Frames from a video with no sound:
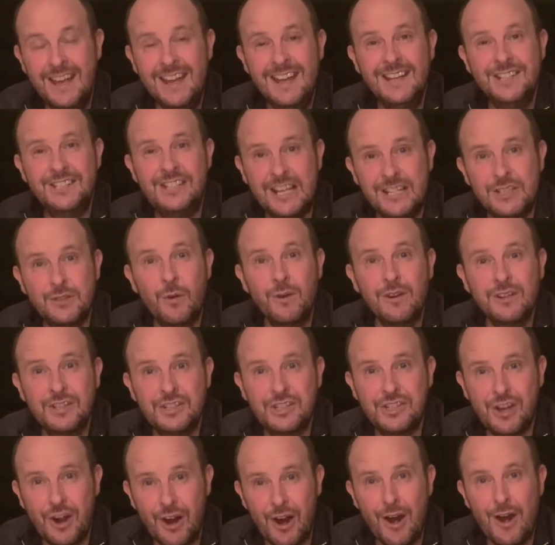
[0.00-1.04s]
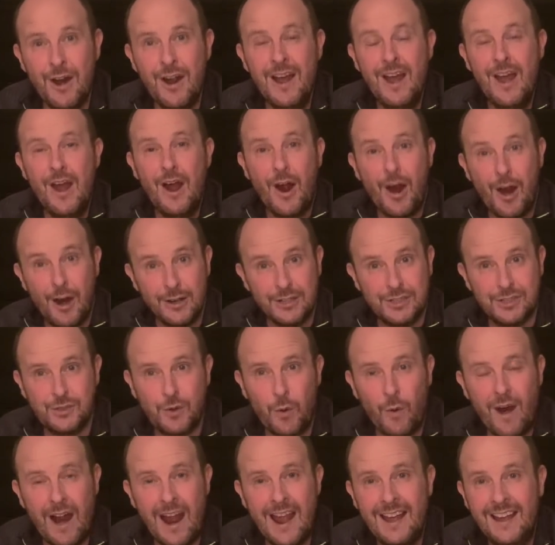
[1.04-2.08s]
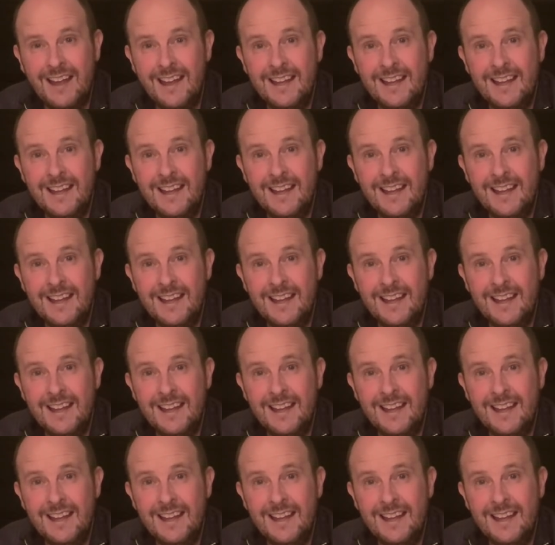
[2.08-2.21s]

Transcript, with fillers: She's going to share her story.